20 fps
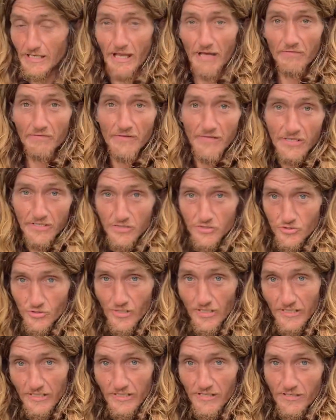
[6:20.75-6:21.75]
everything is
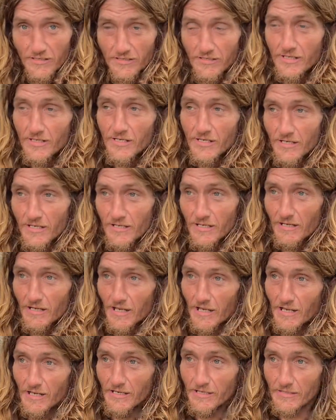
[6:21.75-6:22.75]
tranq now,
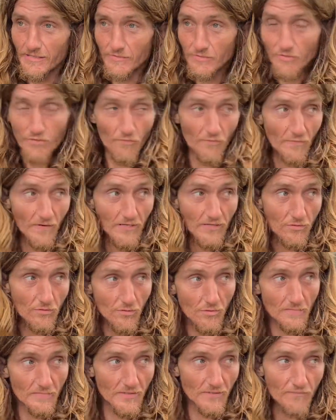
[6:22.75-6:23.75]
and you'll find a little
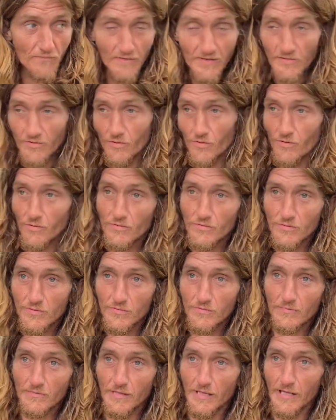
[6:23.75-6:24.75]
bit of fentanyl
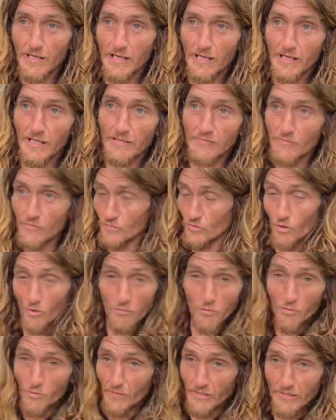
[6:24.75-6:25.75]
and no
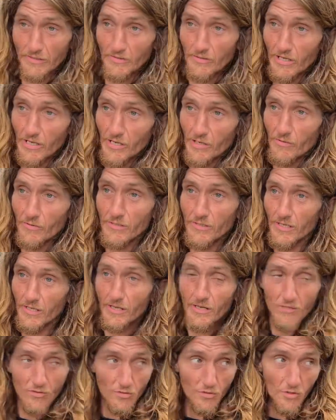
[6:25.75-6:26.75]
more regular heroin,
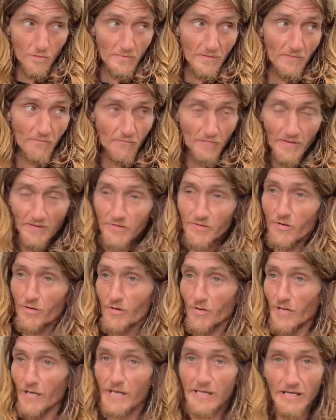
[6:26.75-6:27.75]
a little bit of fentanyl
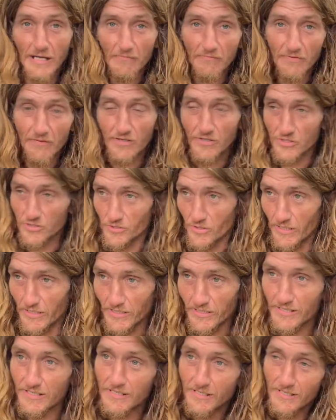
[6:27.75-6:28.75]
and everything tranq.
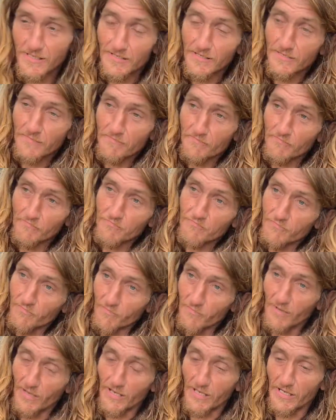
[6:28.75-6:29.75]

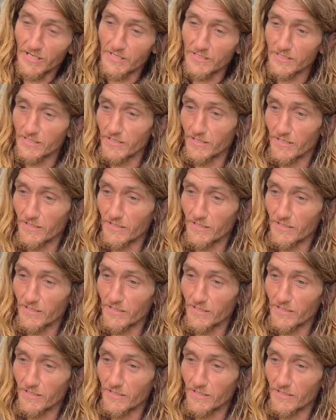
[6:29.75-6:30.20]
And